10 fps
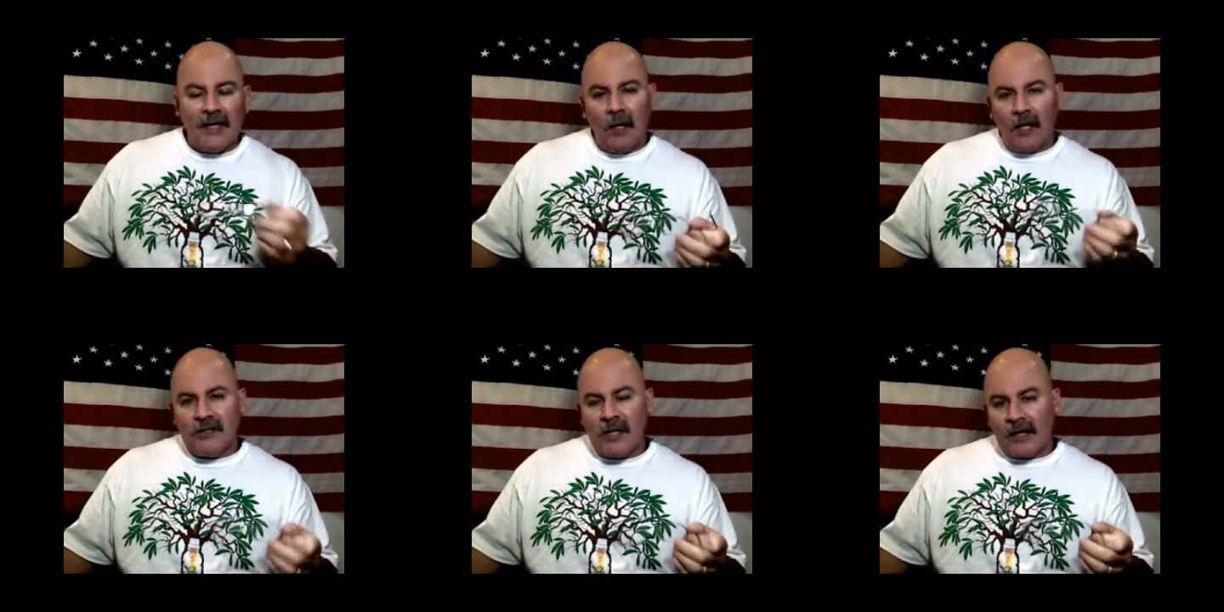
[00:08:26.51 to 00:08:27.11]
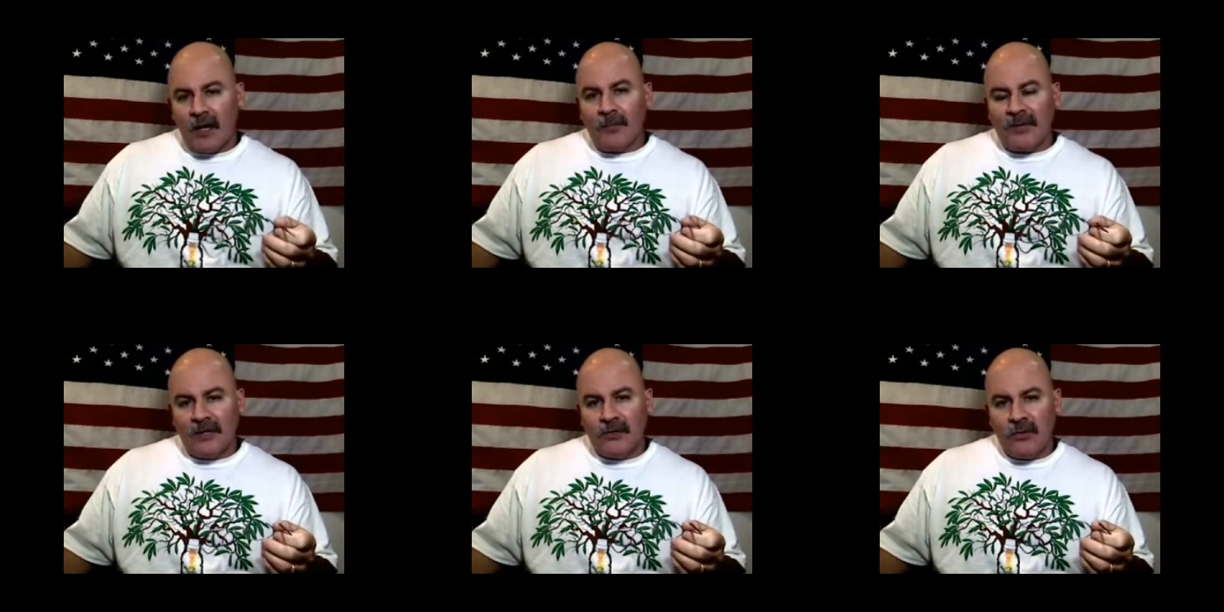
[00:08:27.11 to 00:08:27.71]
He launched that
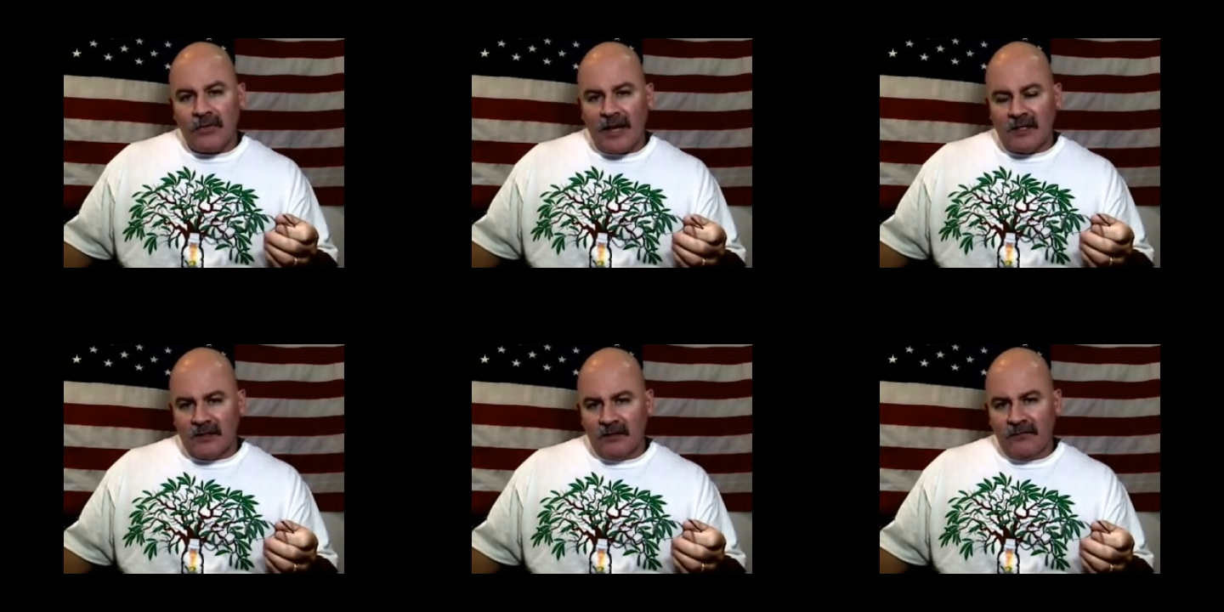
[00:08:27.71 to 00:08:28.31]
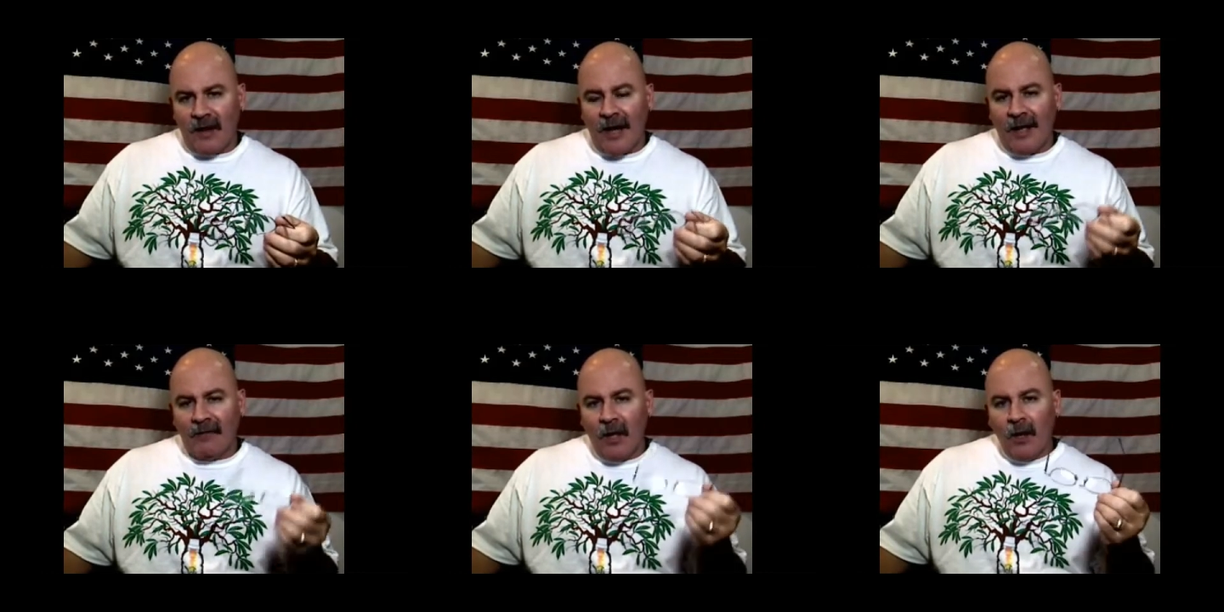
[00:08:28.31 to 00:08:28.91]
company in
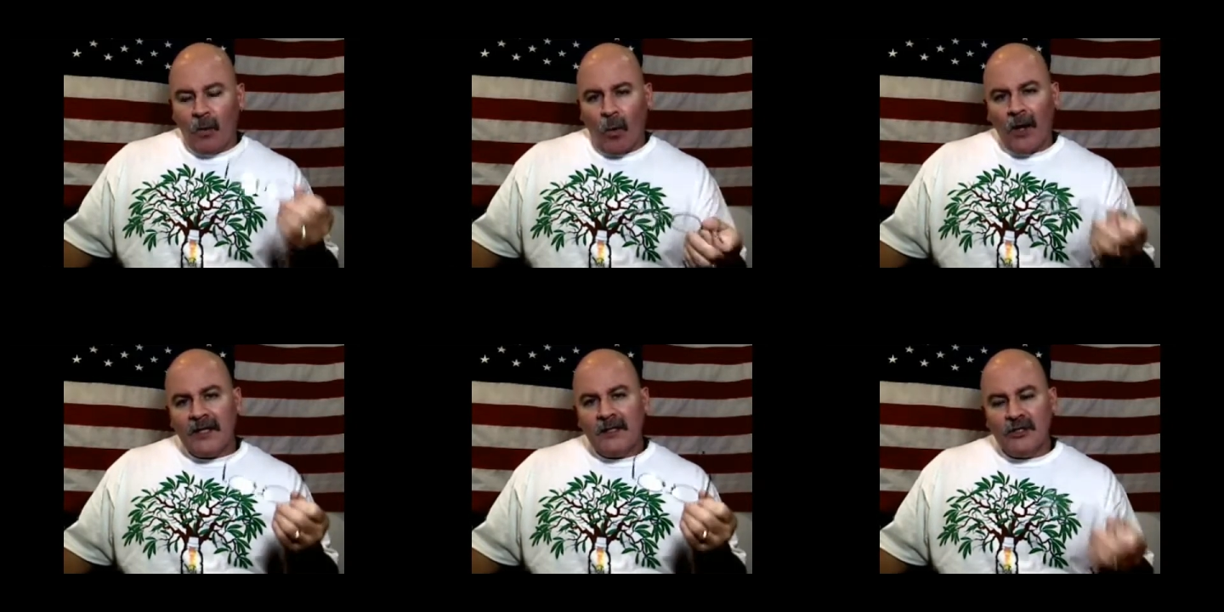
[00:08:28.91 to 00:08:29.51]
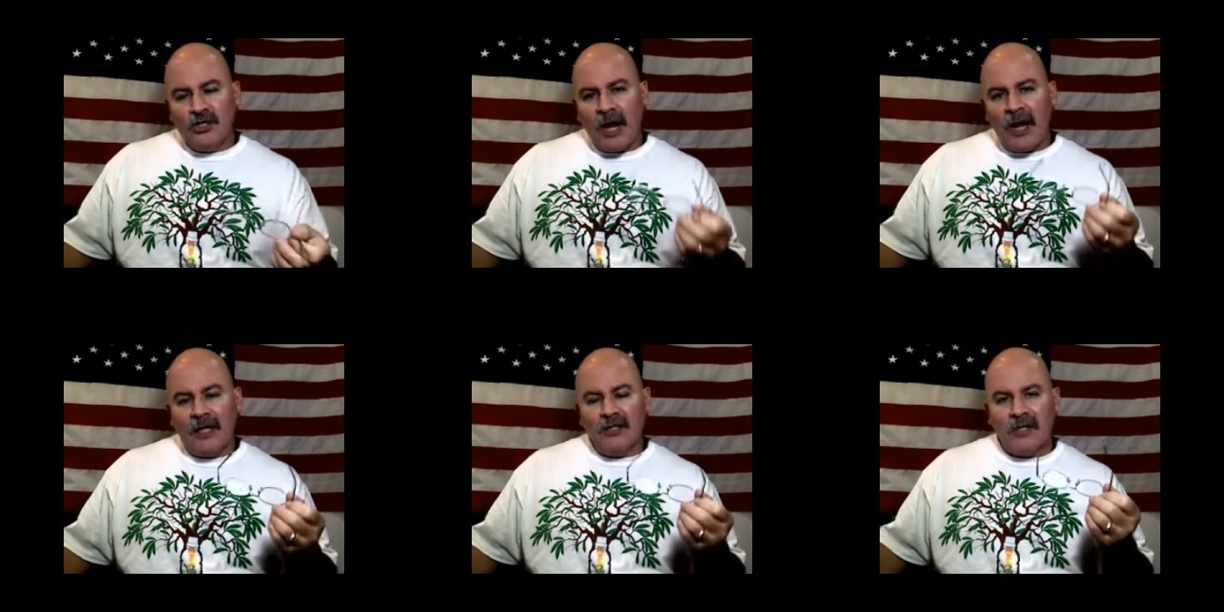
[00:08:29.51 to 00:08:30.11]
2005 wanting to
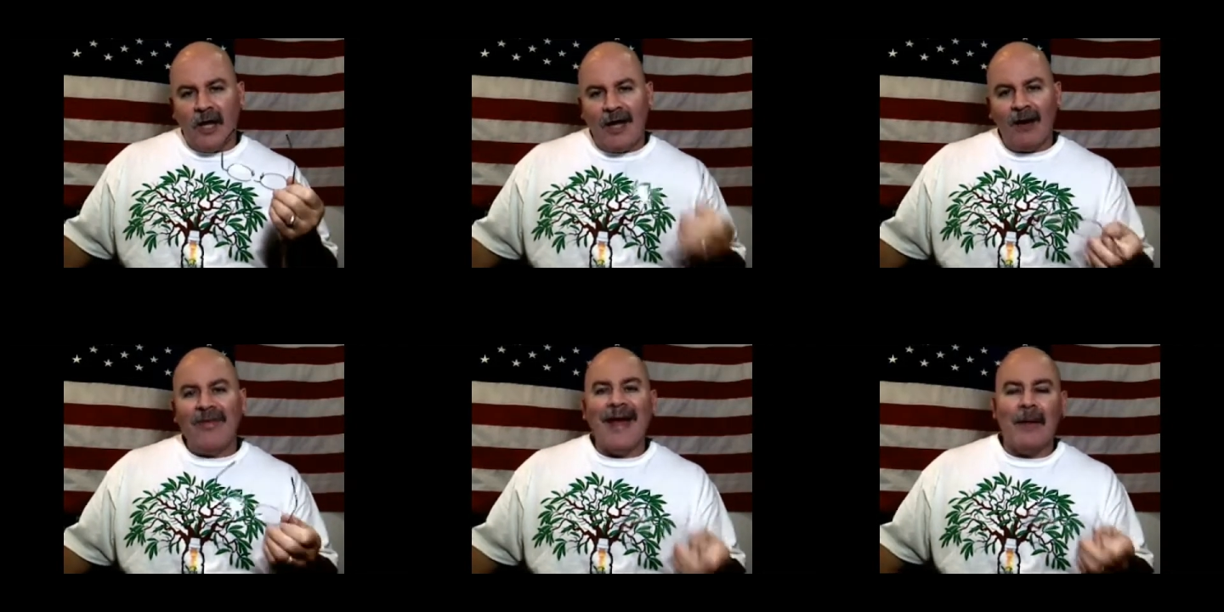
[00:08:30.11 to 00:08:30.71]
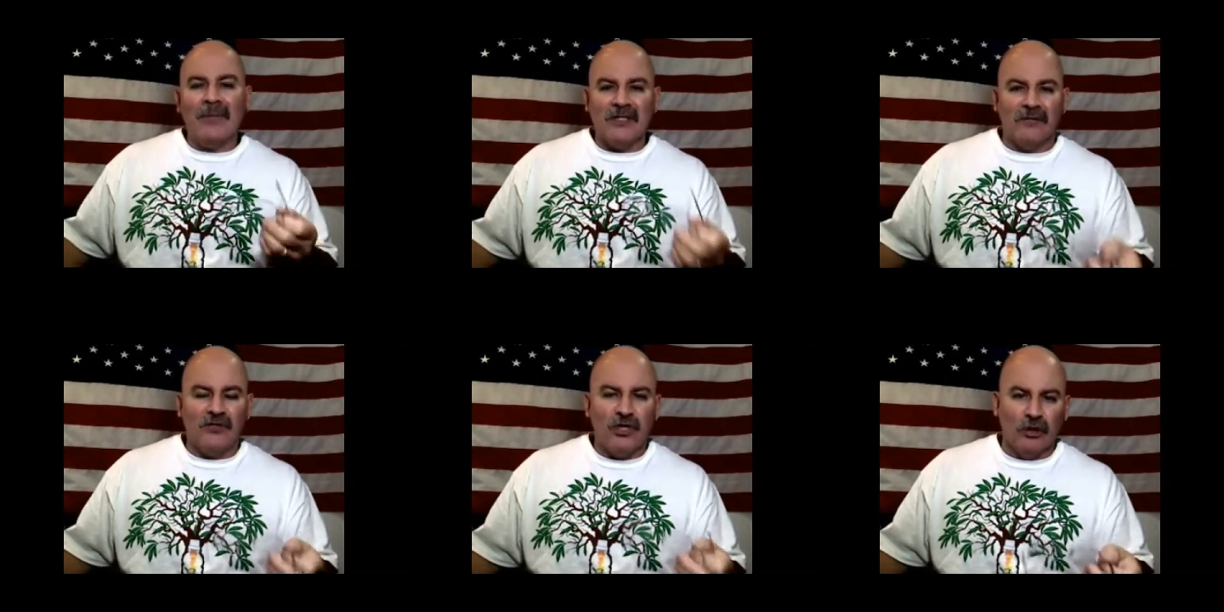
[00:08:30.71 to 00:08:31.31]
change the health habits
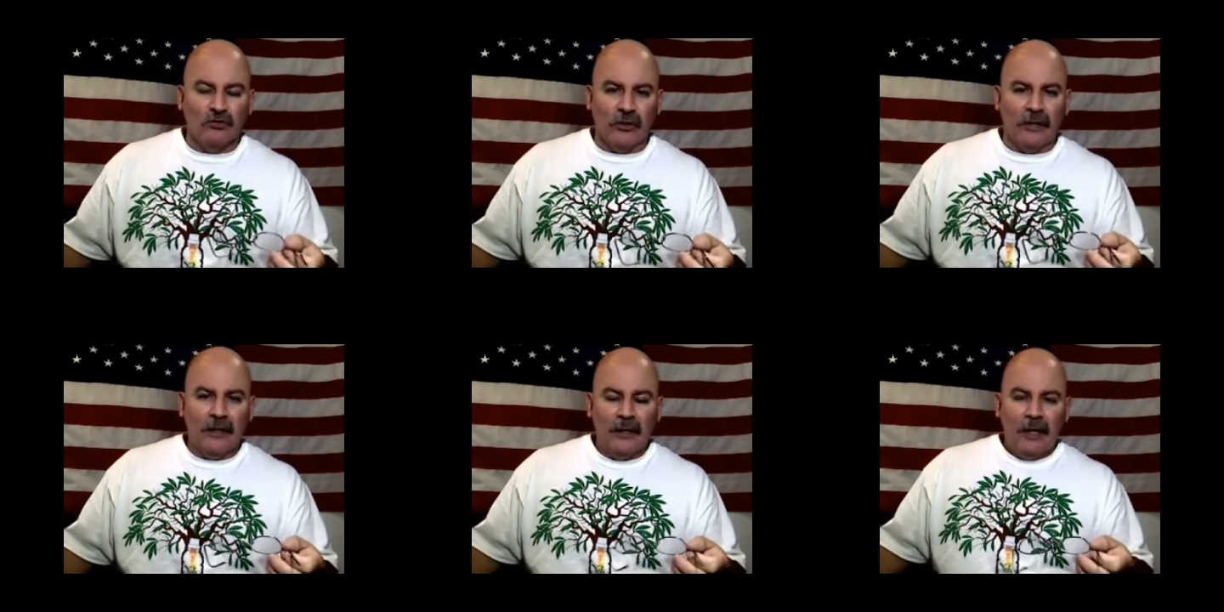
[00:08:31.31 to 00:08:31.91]
of children.